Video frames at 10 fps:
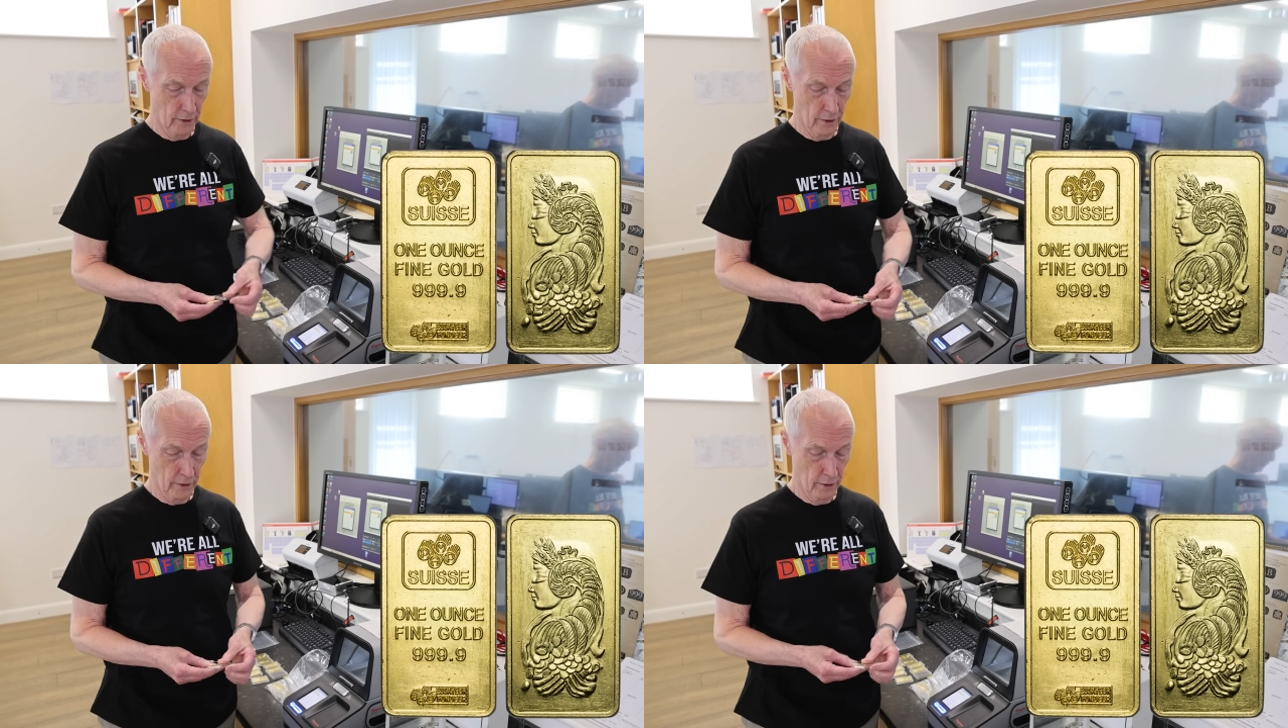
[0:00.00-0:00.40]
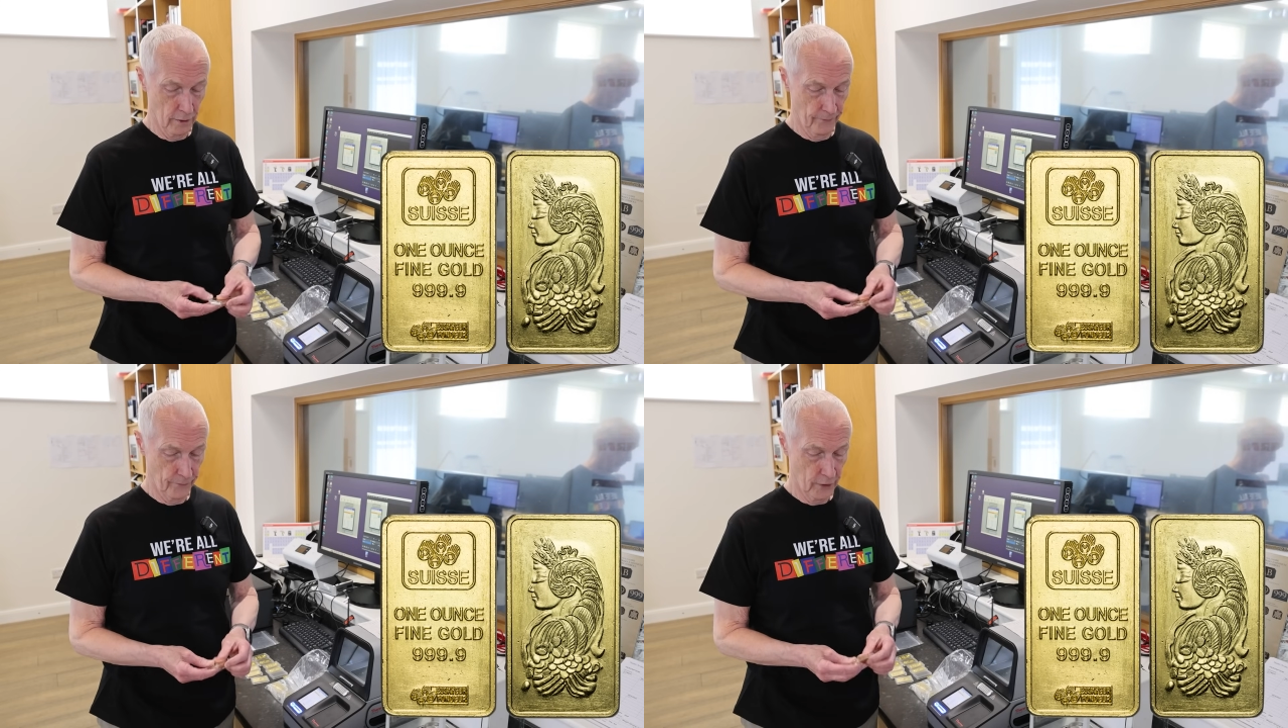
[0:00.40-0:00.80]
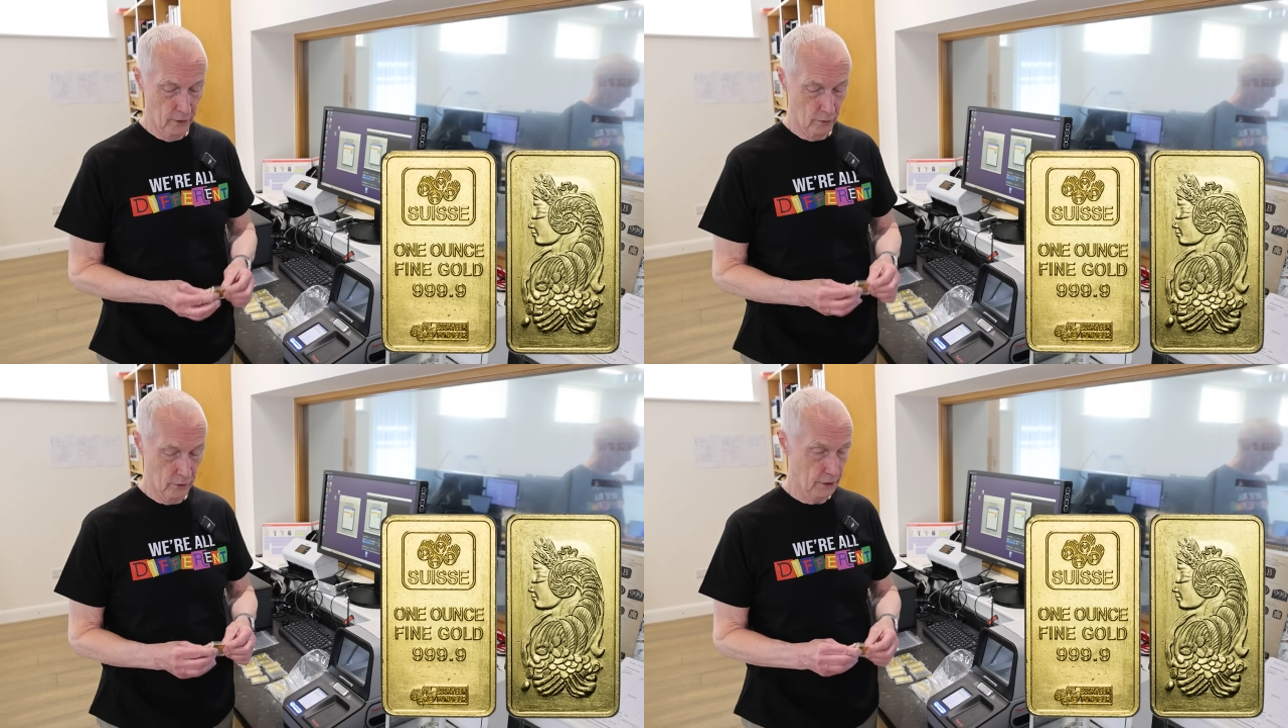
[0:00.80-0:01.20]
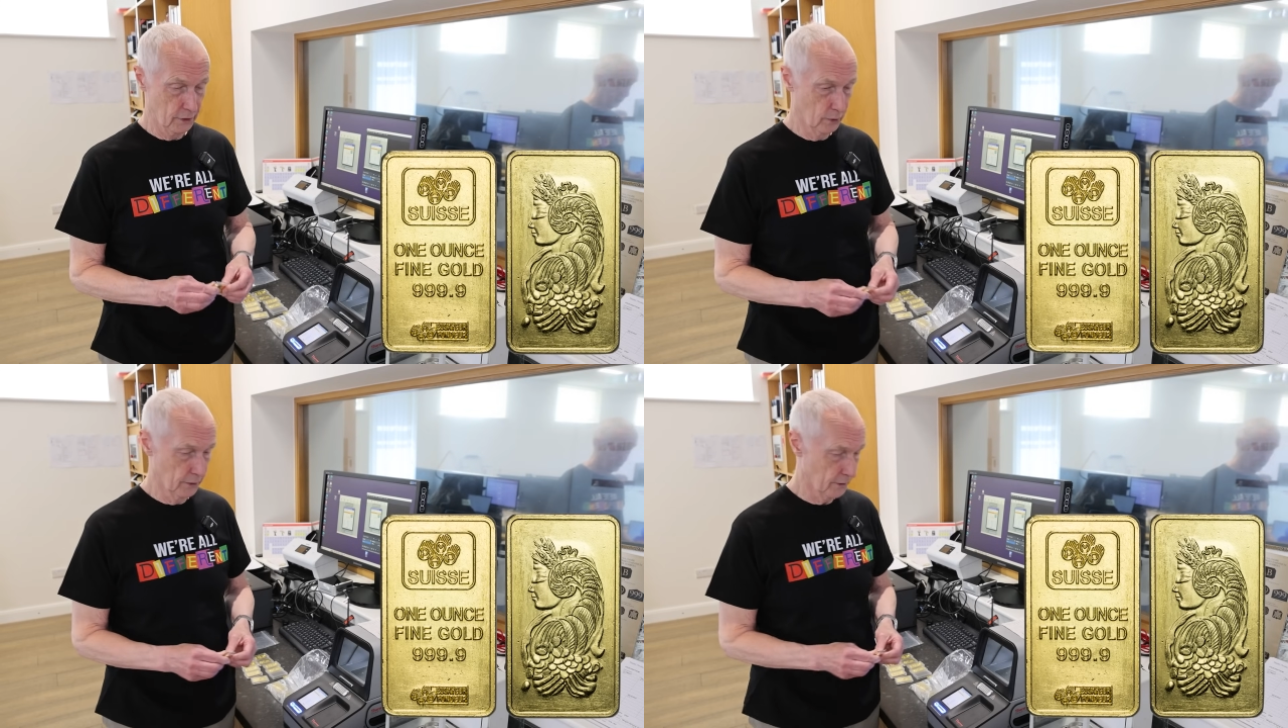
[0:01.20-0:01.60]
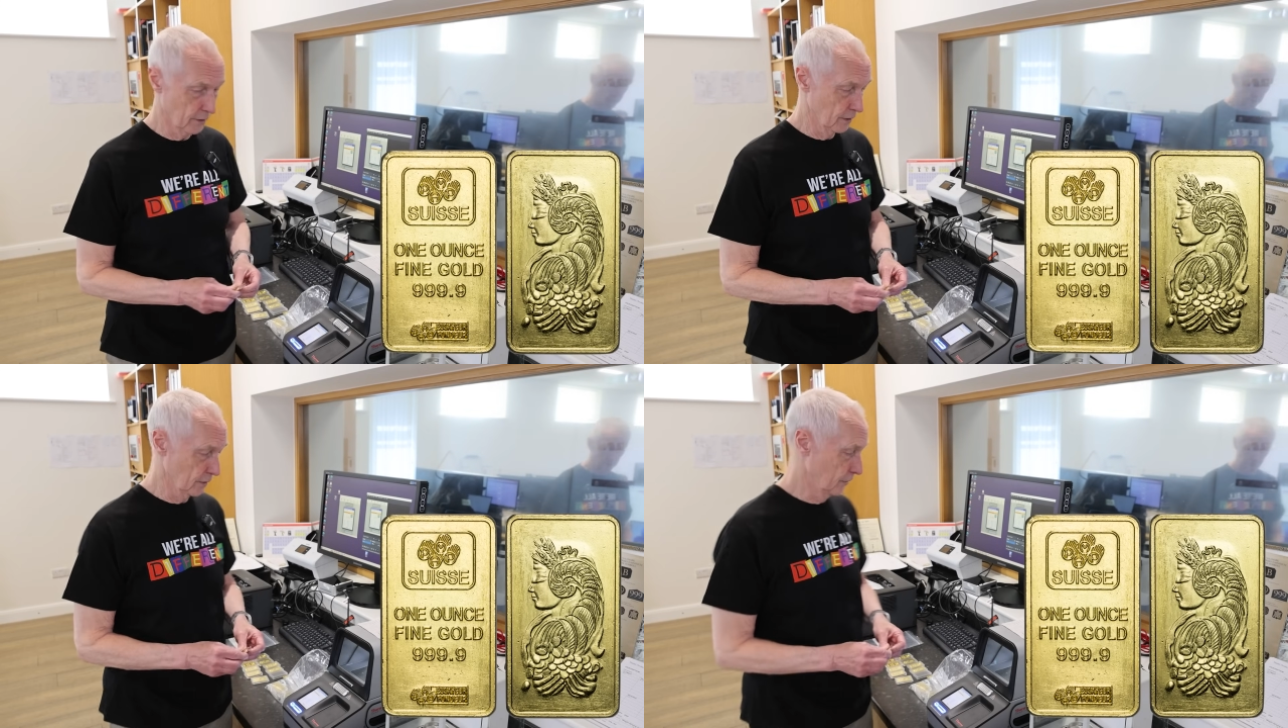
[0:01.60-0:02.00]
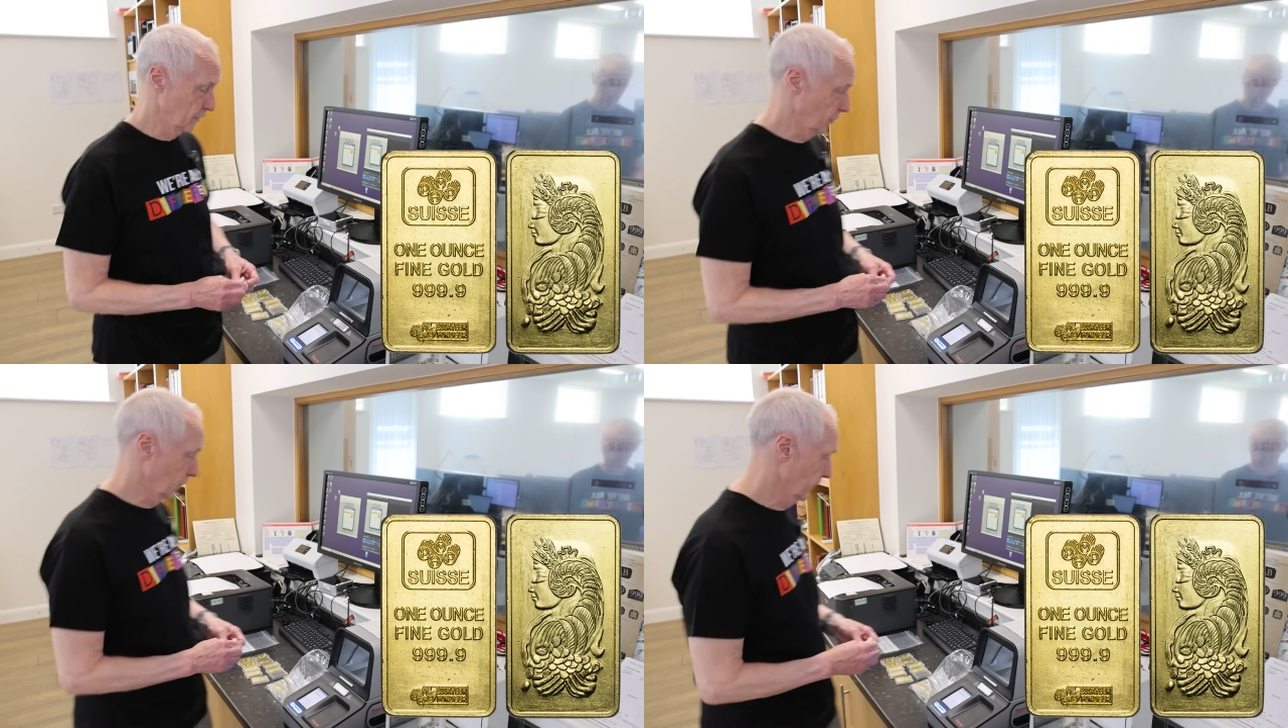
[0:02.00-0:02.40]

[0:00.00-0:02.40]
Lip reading: What he wants to do